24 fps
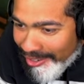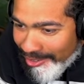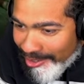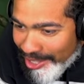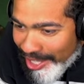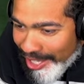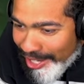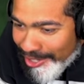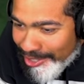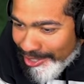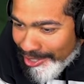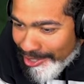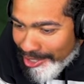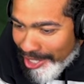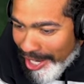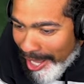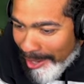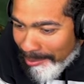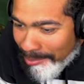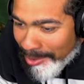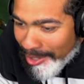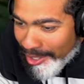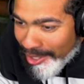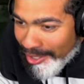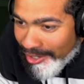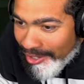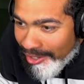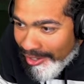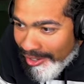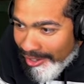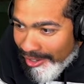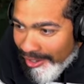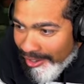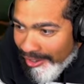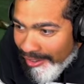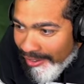What the hell is a chaplet,
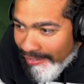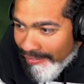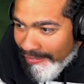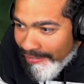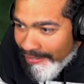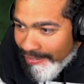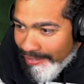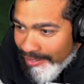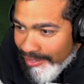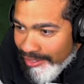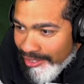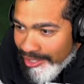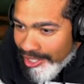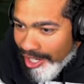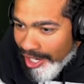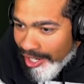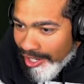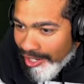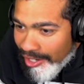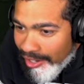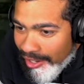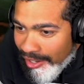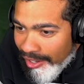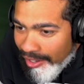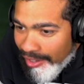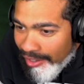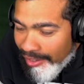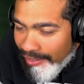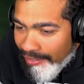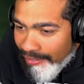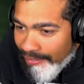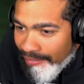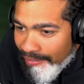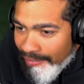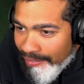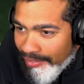John? does
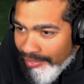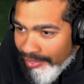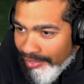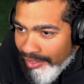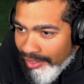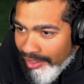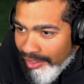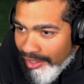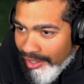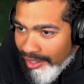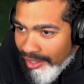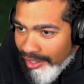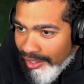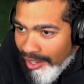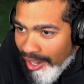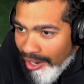damage, I think.